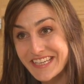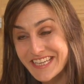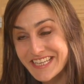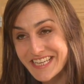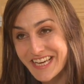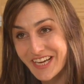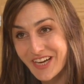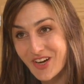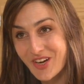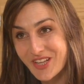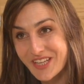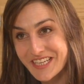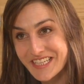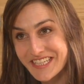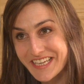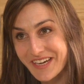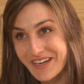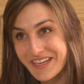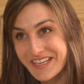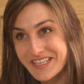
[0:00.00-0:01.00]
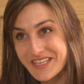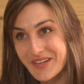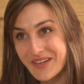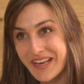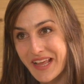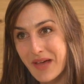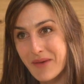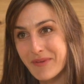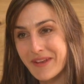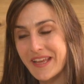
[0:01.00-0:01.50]
You teach at college here at John
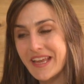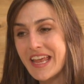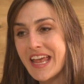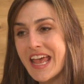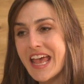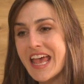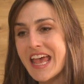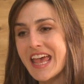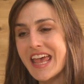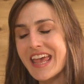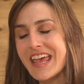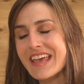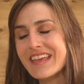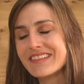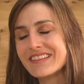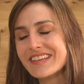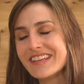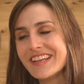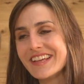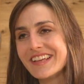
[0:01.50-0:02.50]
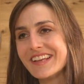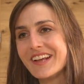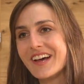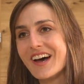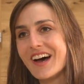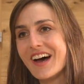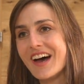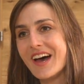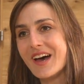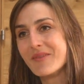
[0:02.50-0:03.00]
Abbott. Isn't it
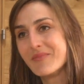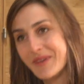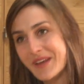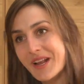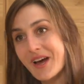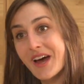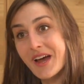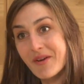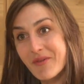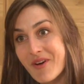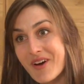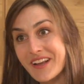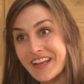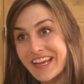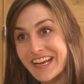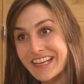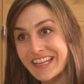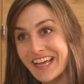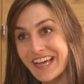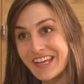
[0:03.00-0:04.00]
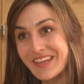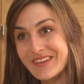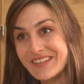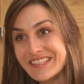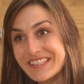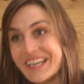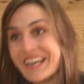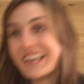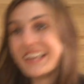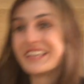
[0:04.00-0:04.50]
a bit ironic that you
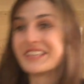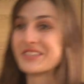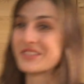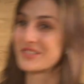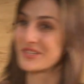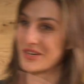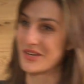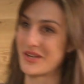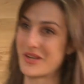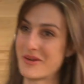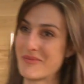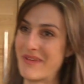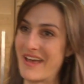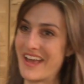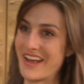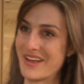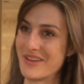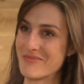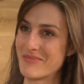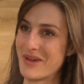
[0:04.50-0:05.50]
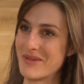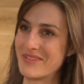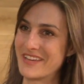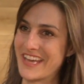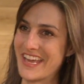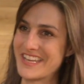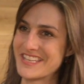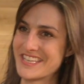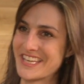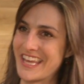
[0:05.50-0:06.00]
decided to turn your back on public
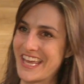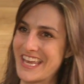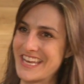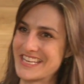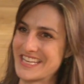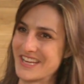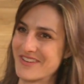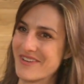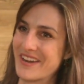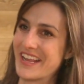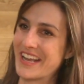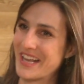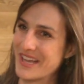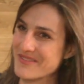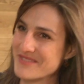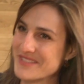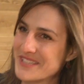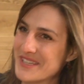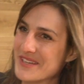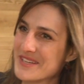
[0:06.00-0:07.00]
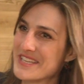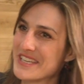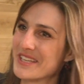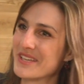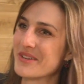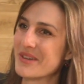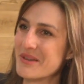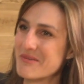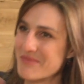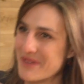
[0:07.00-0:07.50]
education when it comes to your
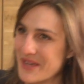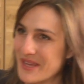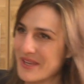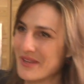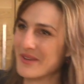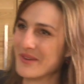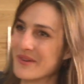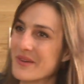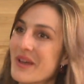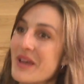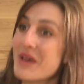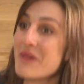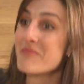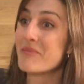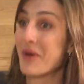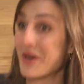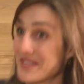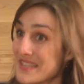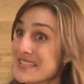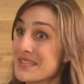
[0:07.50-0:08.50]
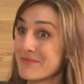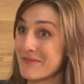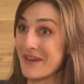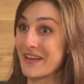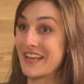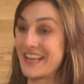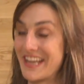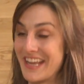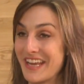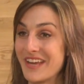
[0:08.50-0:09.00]
children, but you participate
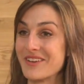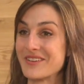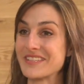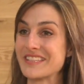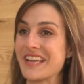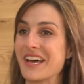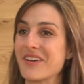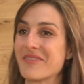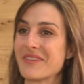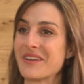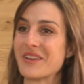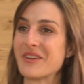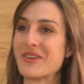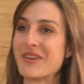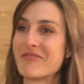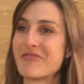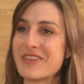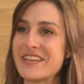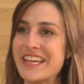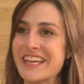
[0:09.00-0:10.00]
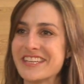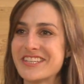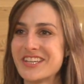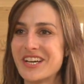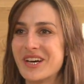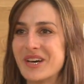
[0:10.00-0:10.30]
in it yourself in your everyday job?